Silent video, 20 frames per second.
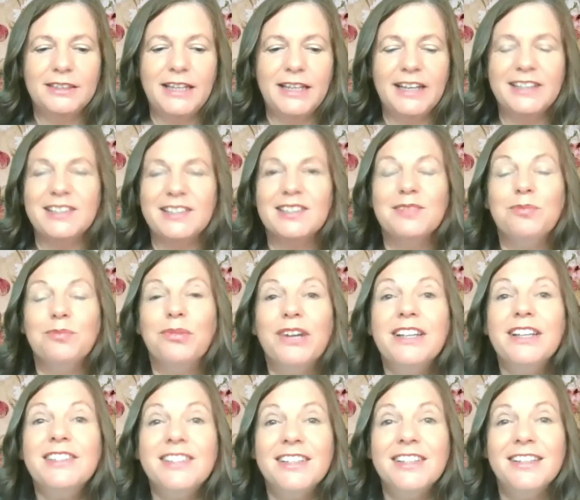
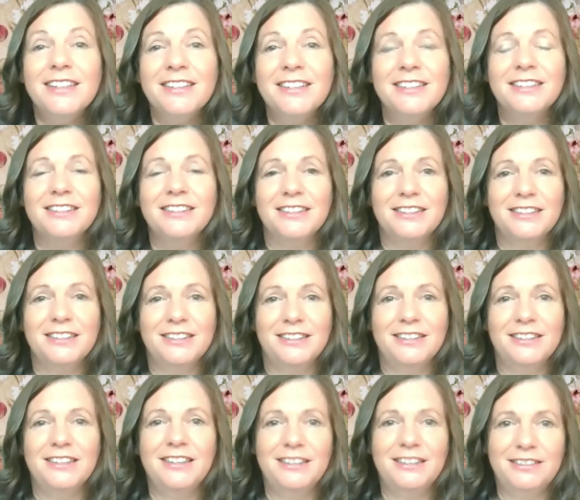expressing
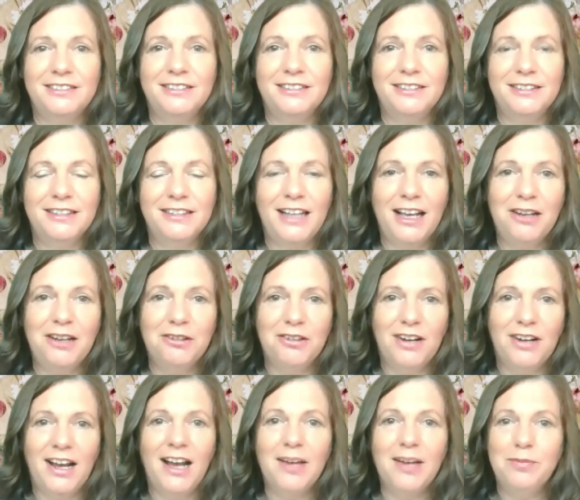our
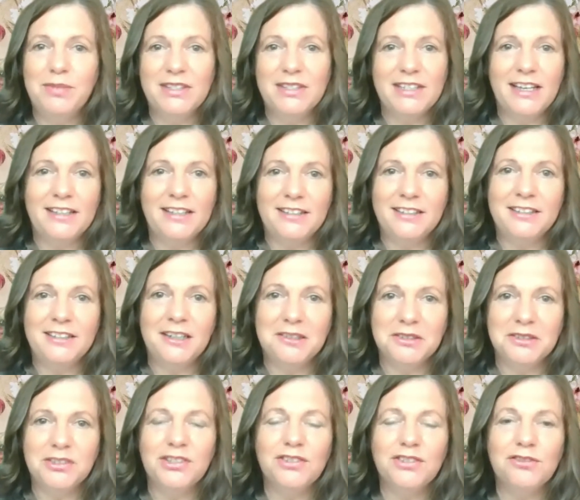upset and
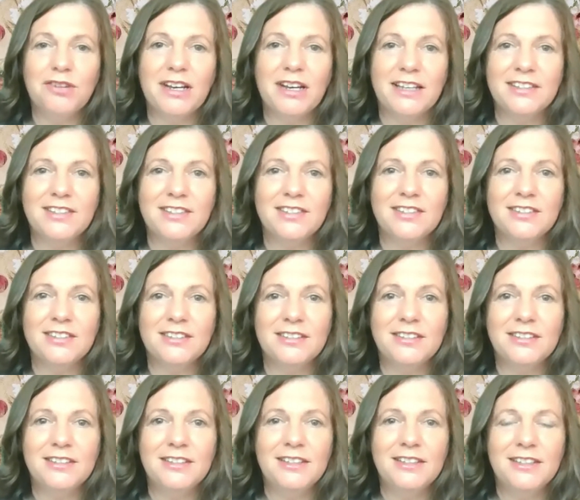our stress
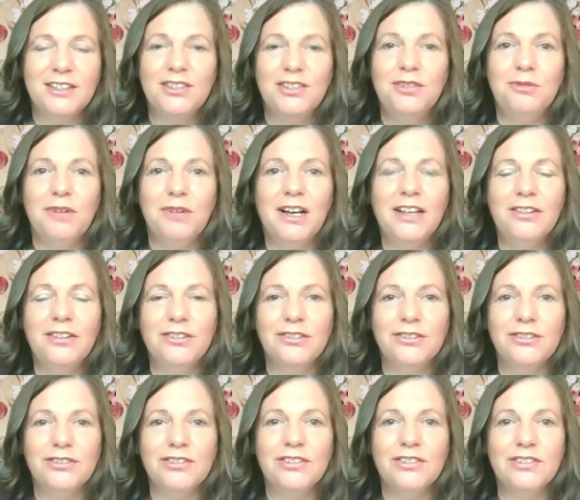to
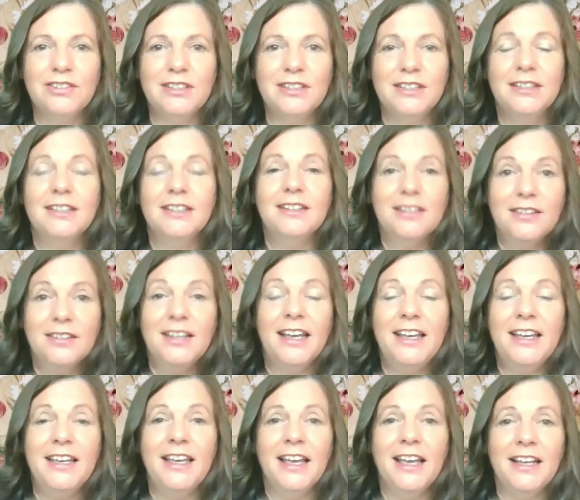others.
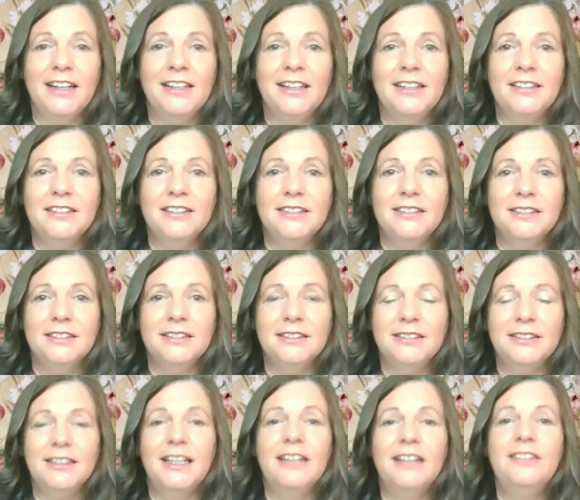They get it,
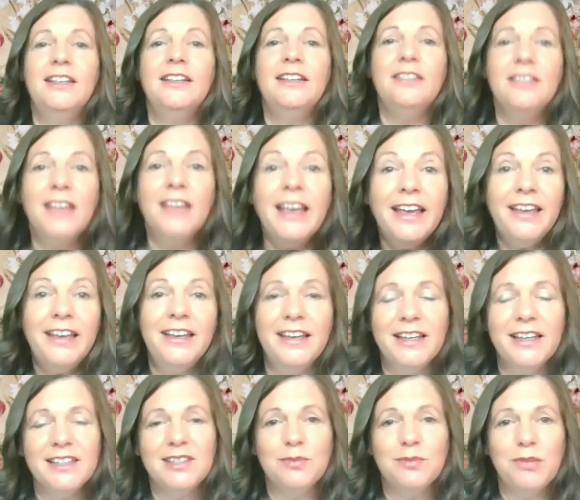and then they
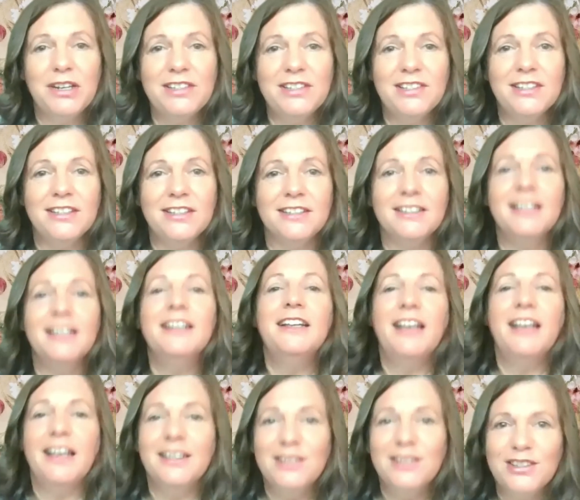express it,
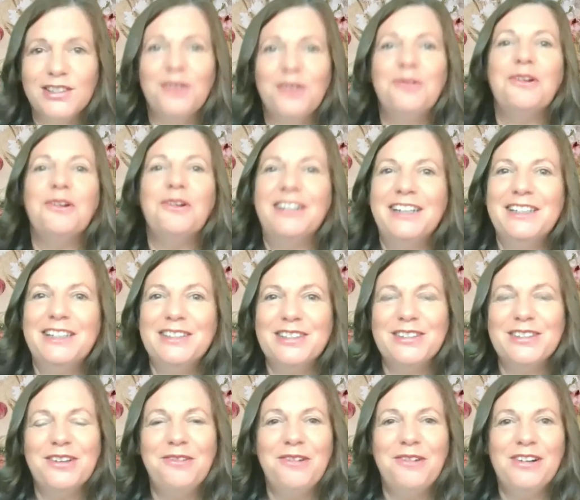and so
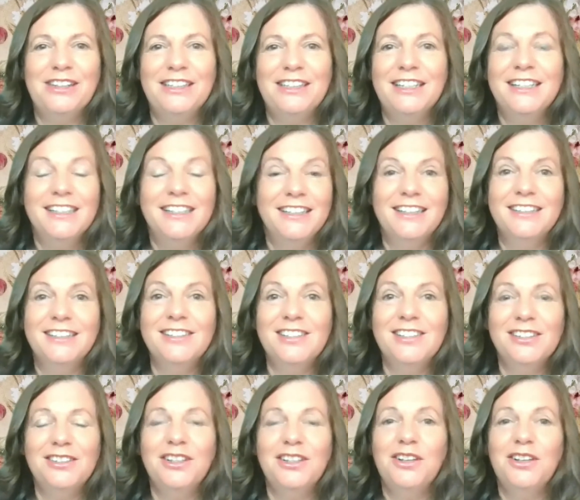on,
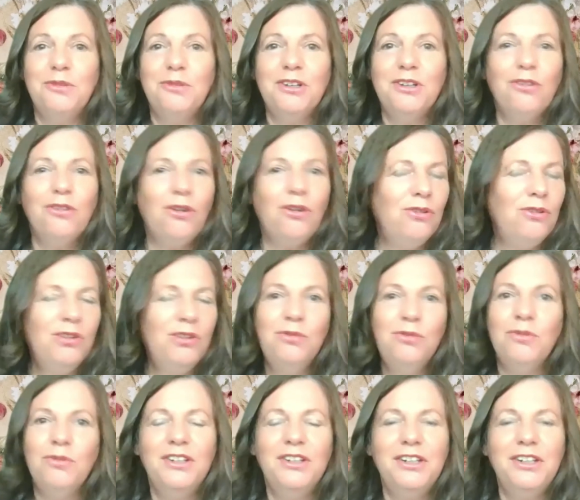until we're all
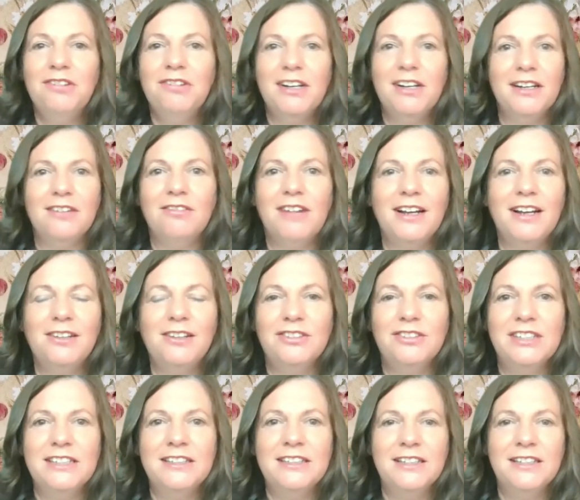wandering around
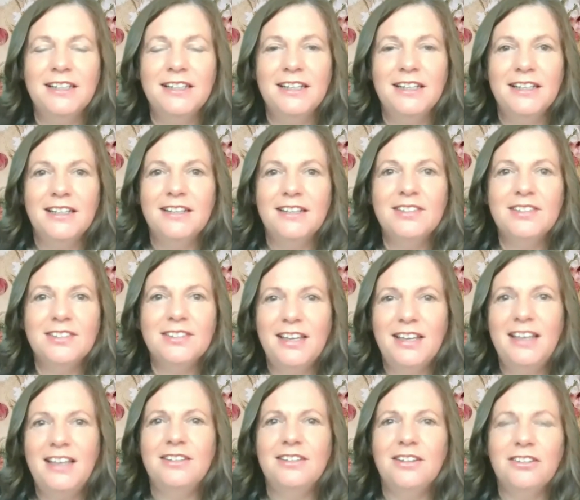in a
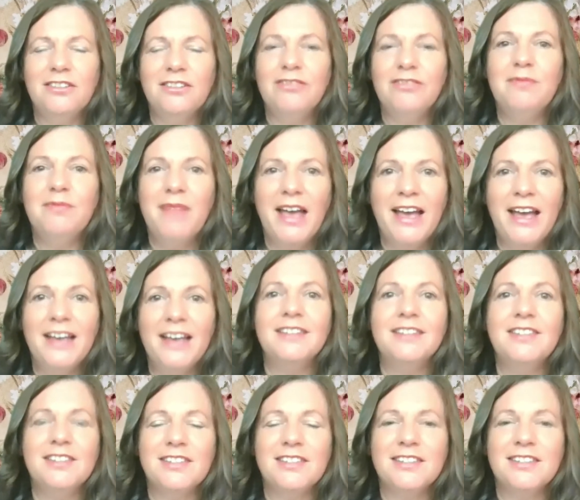state of
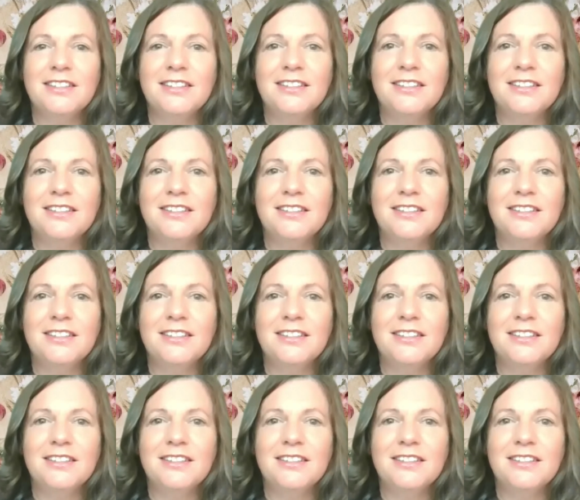mass